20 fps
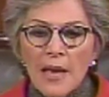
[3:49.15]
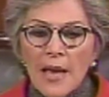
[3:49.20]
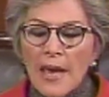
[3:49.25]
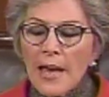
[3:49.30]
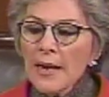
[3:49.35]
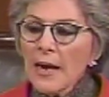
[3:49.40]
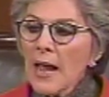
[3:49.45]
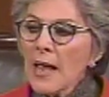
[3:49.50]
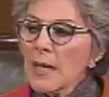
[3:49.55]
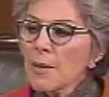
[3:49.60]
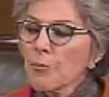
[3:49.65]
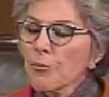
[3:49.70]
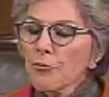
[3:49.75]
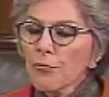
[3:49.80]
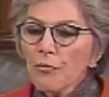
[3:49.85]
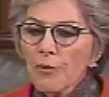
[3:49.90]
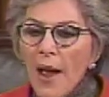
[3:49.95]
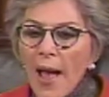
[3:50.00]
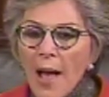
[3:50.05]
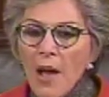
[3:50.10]
and I am
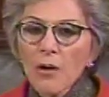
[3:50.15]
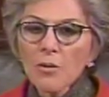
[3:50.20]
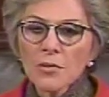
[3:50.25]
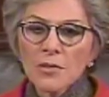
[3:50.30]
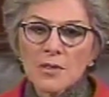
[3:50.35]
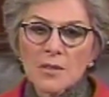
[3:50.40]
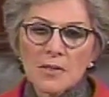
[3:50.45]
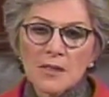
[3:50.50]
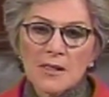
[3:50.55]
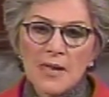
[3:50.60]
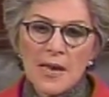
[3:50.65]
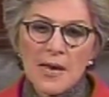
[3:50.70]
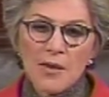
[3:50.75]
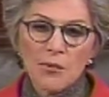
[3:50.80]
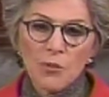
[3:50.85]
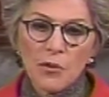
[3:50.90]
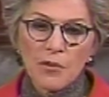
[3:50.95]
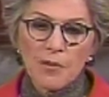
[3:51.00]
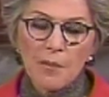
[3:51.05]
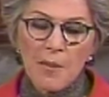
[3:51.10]
proud to
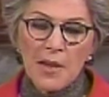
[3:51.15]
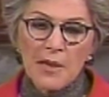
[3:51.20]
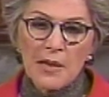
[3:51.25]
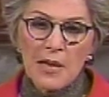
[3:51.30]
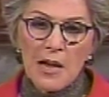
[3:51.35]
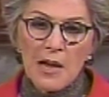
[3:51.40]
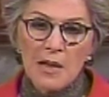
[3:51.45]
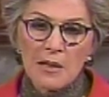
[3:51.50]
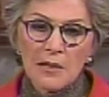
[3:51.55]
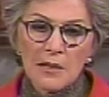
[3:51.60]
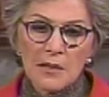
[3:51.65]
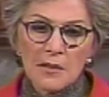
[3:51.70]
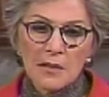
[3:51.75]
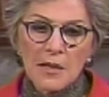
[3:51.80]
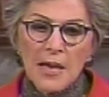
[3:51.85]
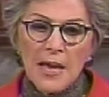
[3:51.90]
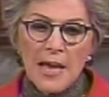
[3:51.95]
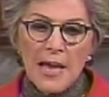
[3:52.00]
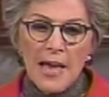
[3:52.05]
stand with my colleagues.